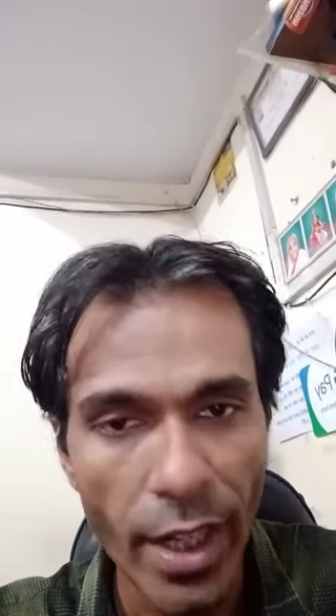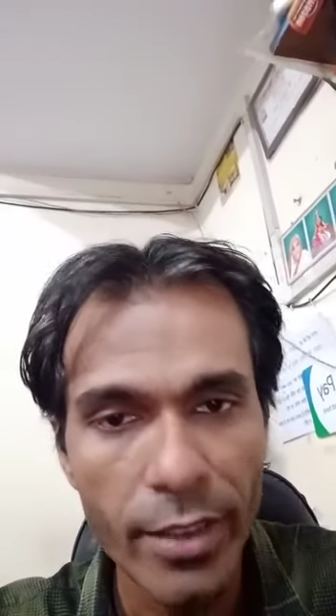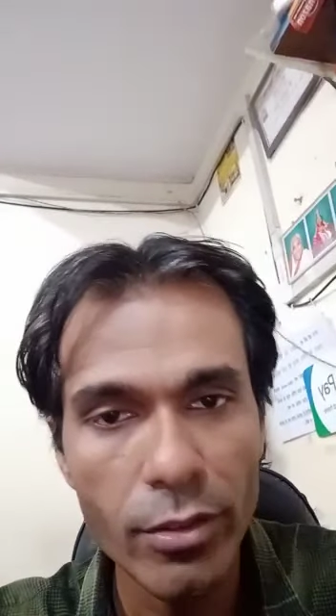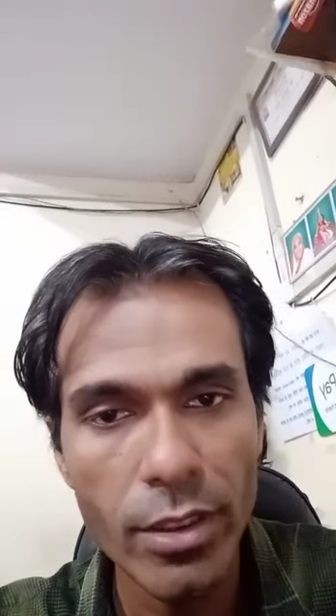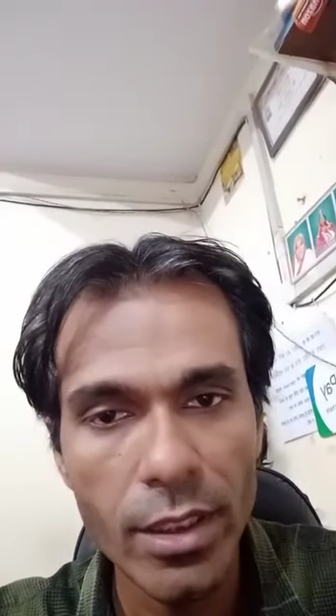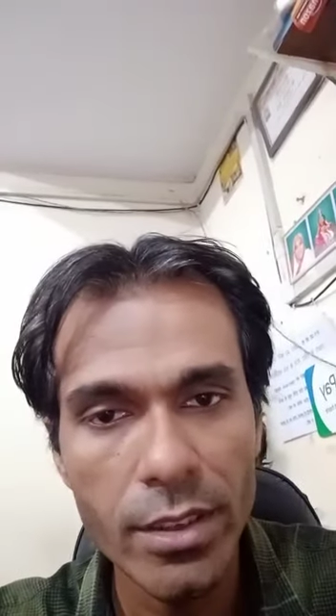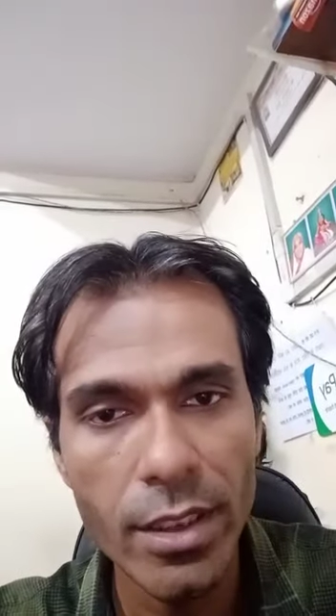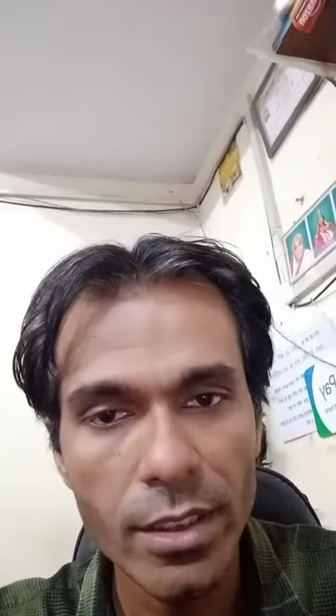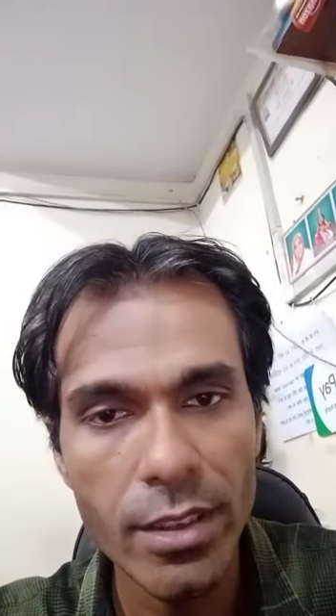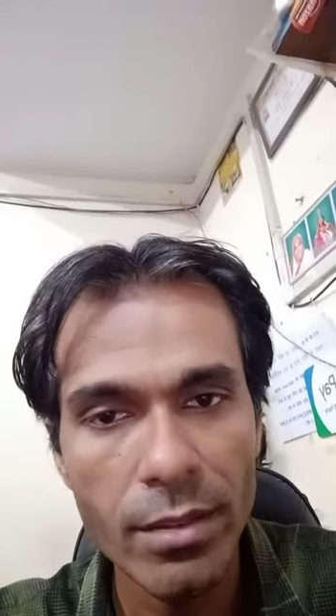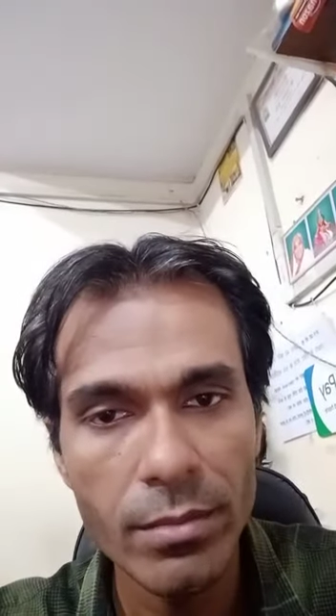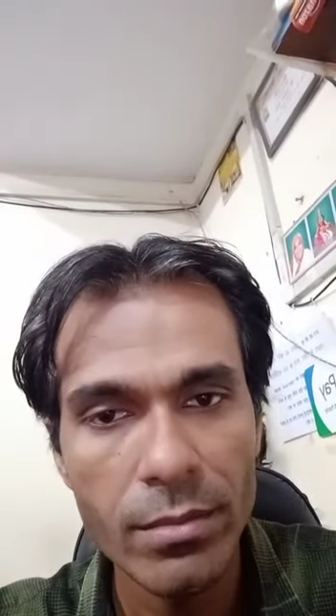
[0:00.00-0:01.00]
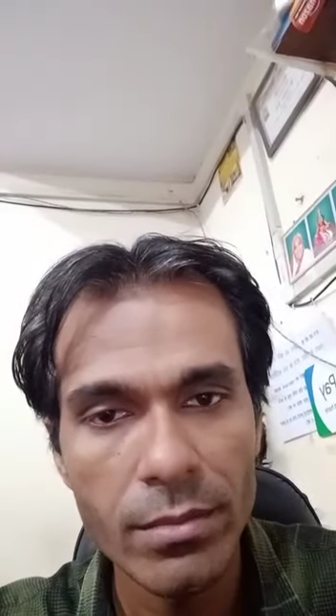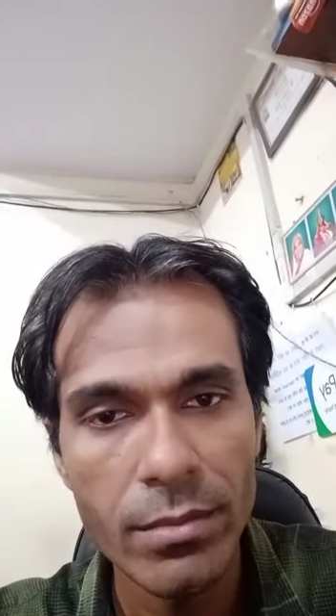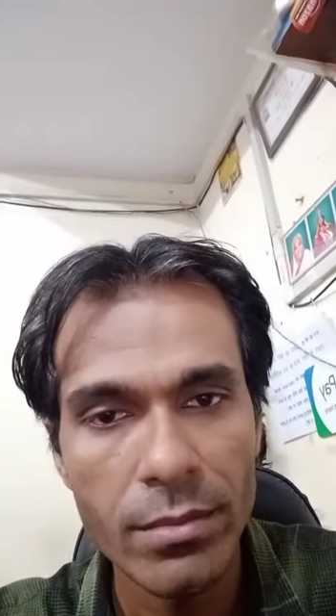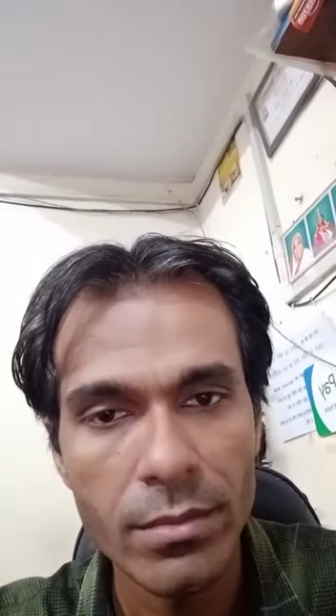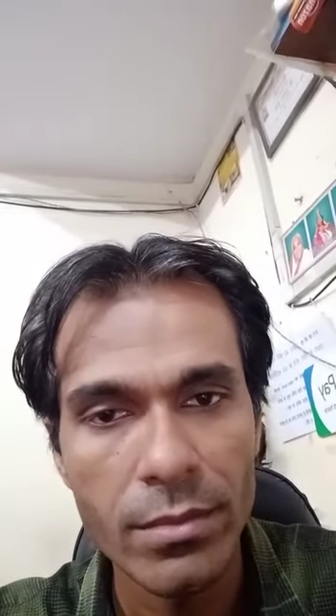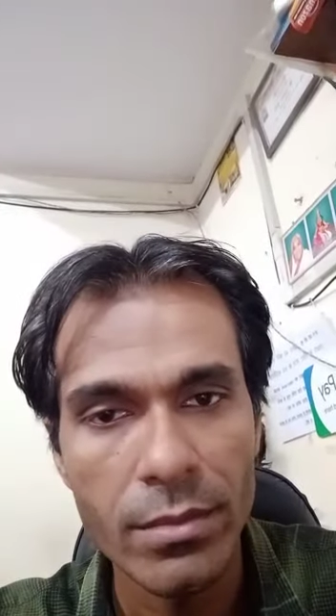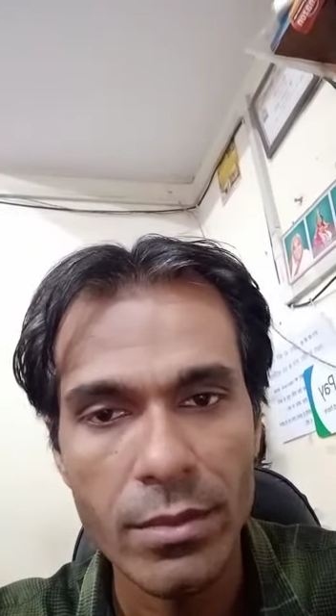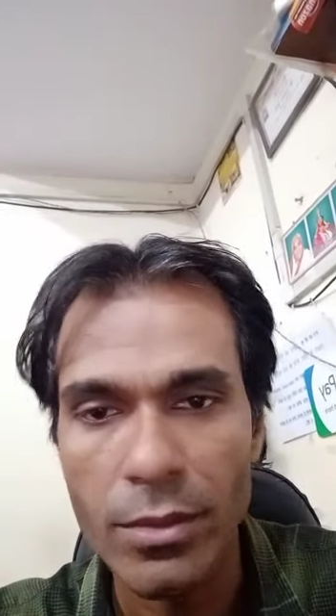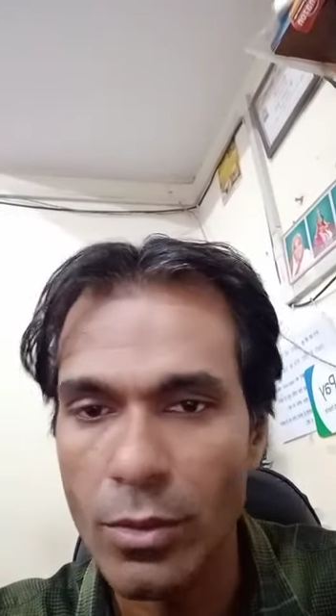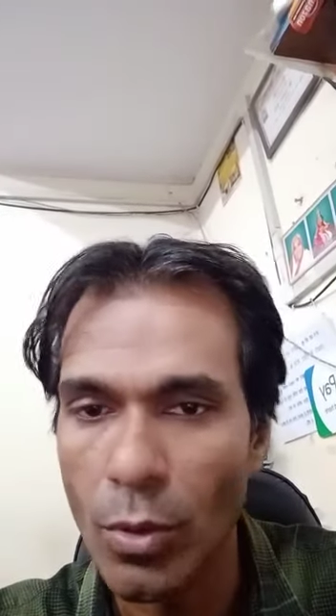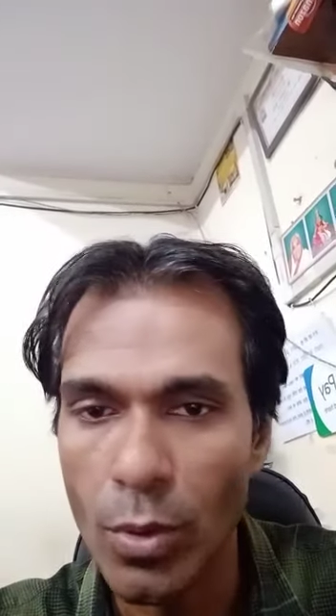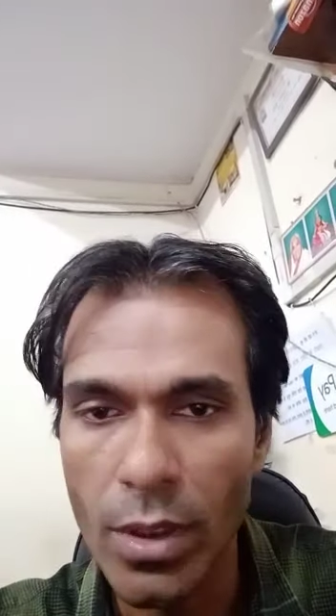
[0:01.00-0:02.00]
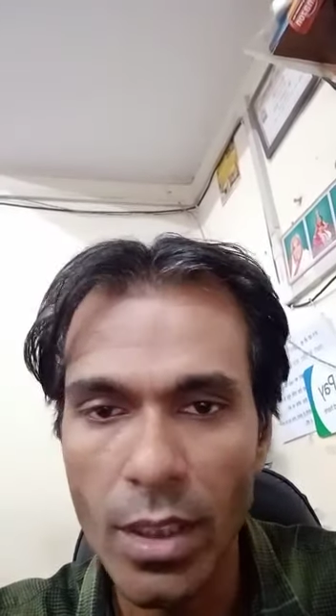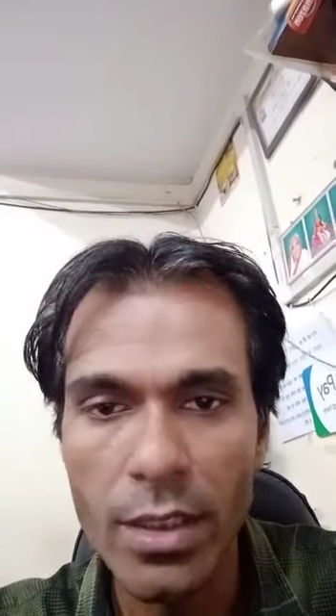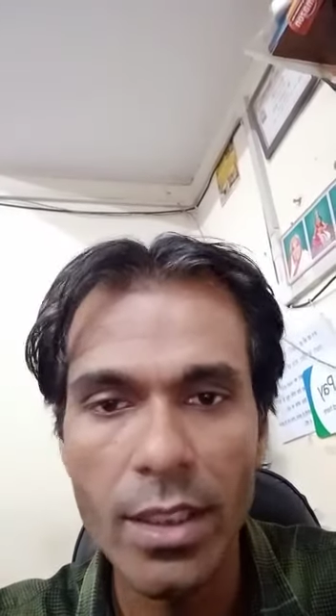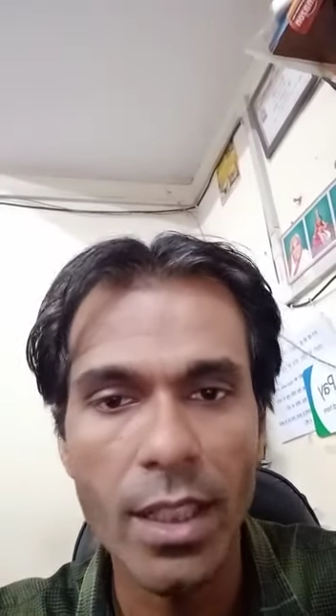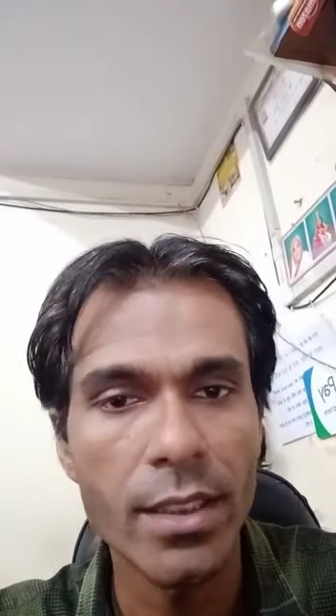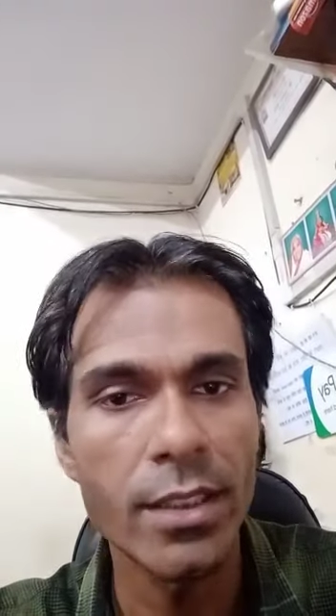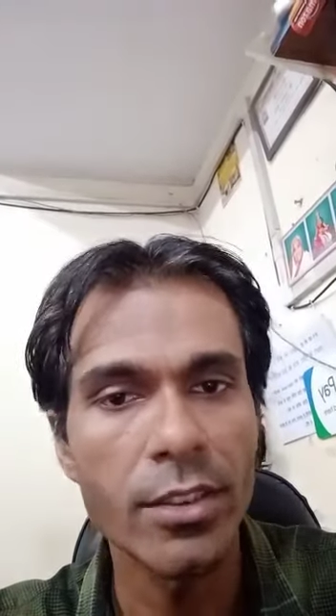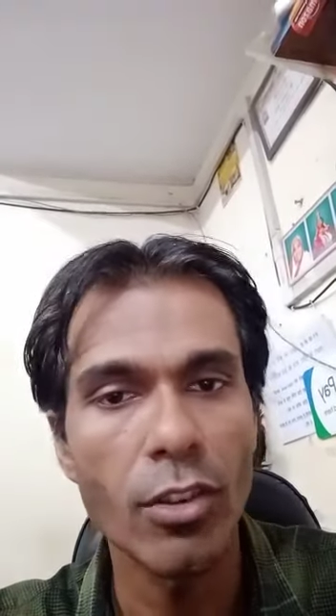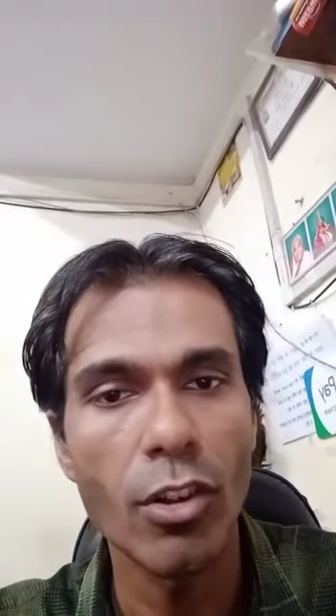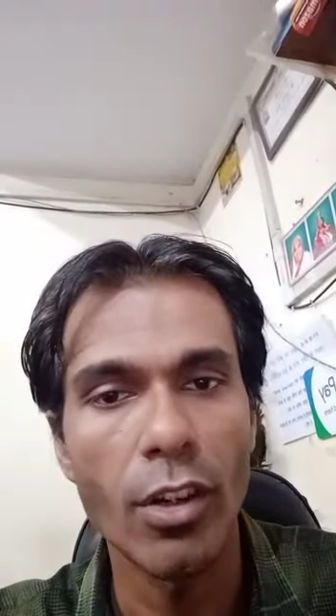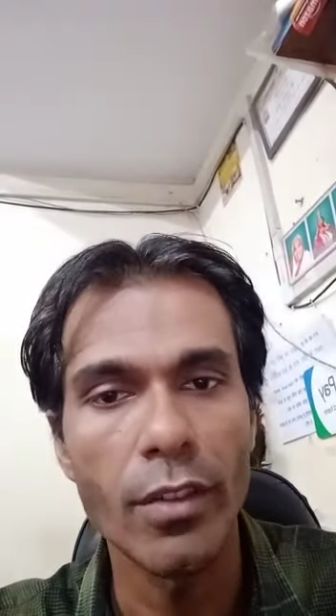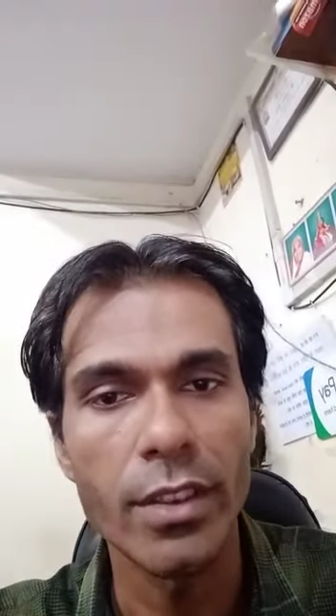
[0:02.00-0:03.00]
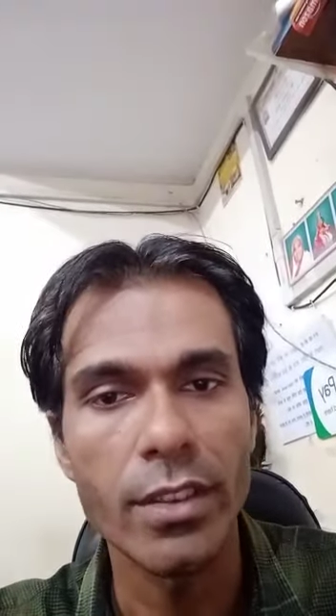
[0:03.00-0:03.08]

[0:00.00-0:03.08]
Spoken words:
an isolated system, total charges are always